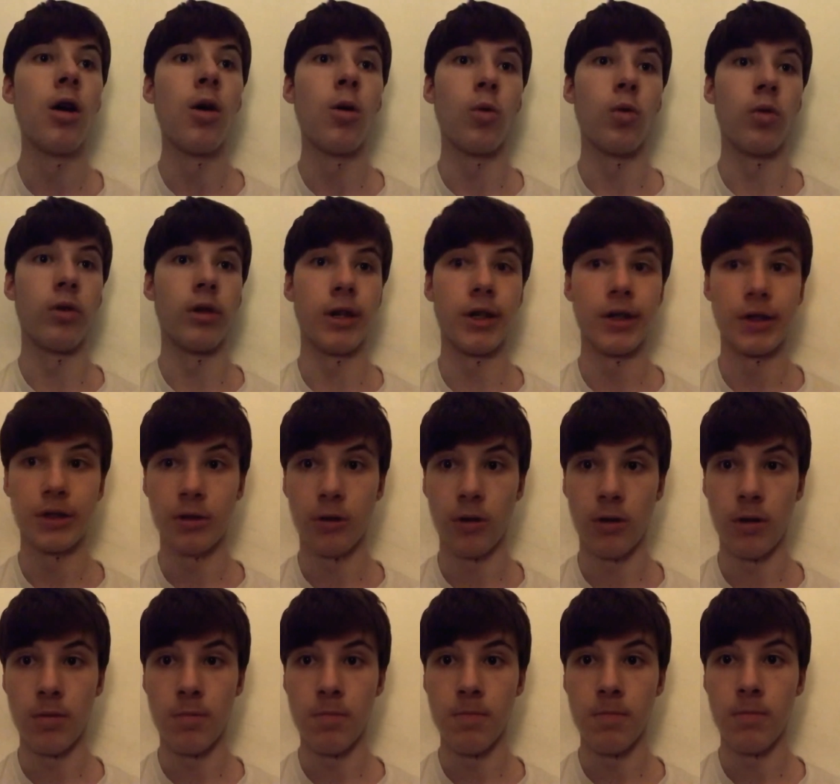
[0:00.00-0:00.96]
Well, this
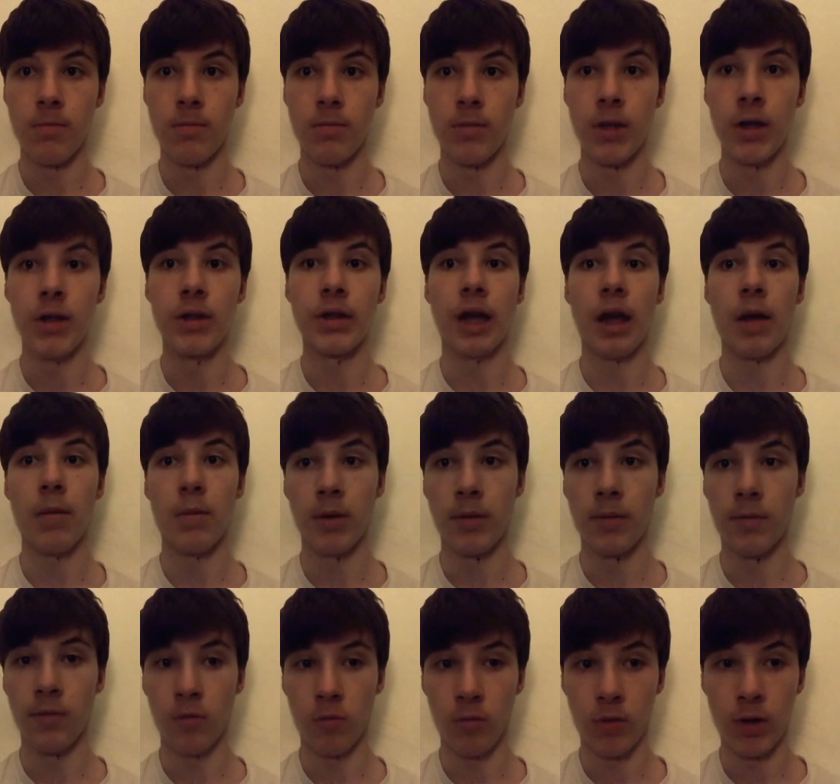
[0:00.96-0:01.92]
time it's
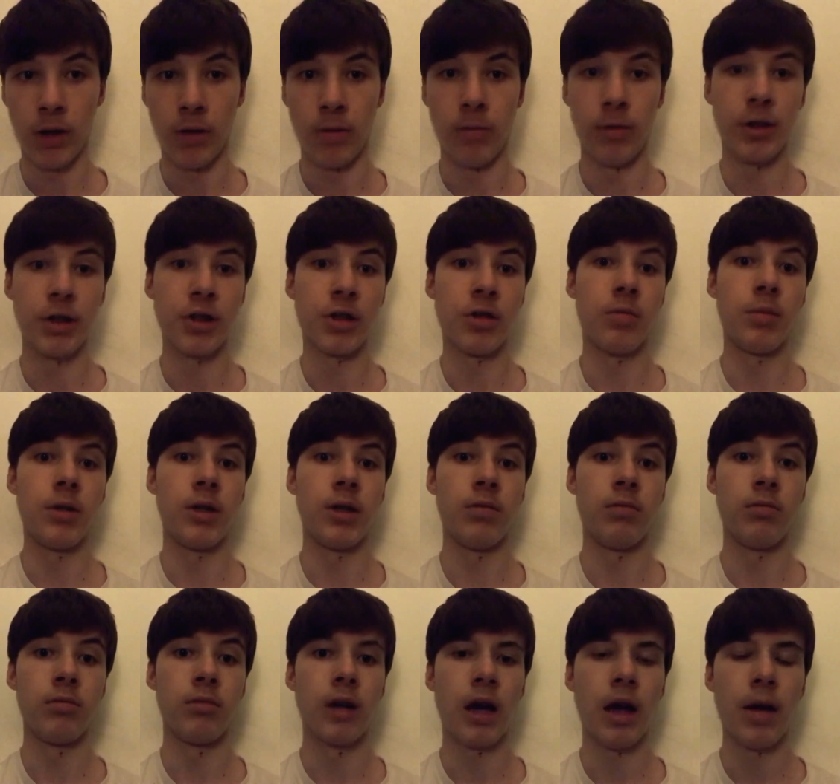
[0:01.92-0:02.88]
happening for real, and it's going to be
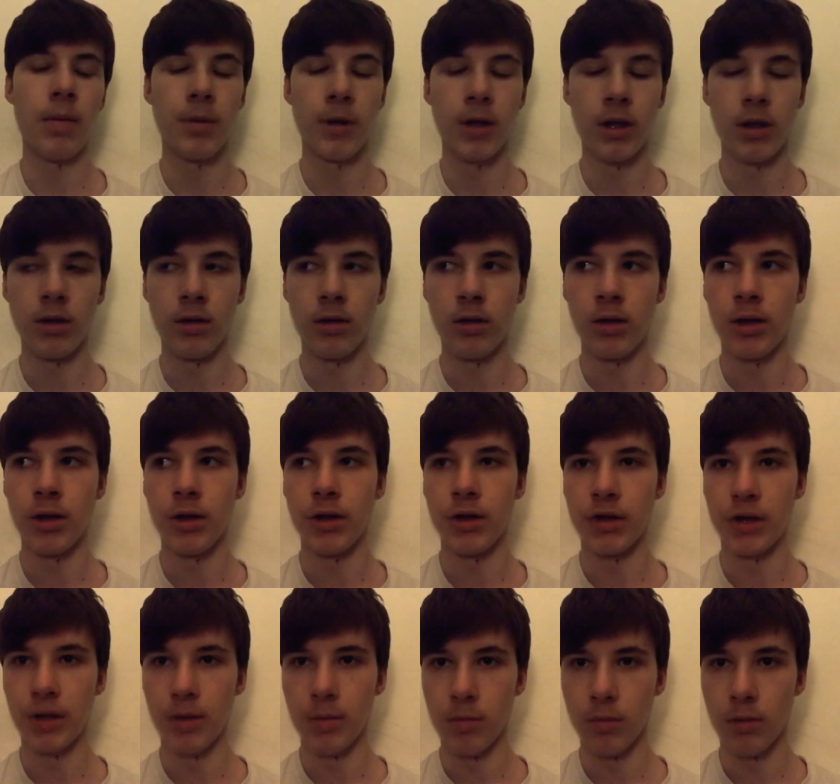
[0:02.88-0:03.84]
happening in
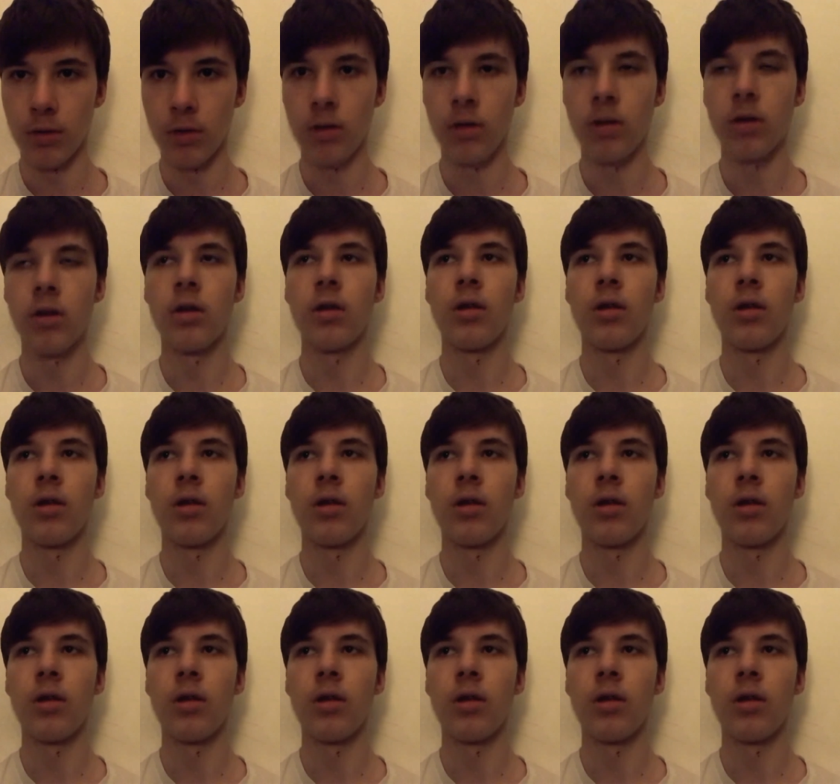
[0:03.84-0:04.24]
December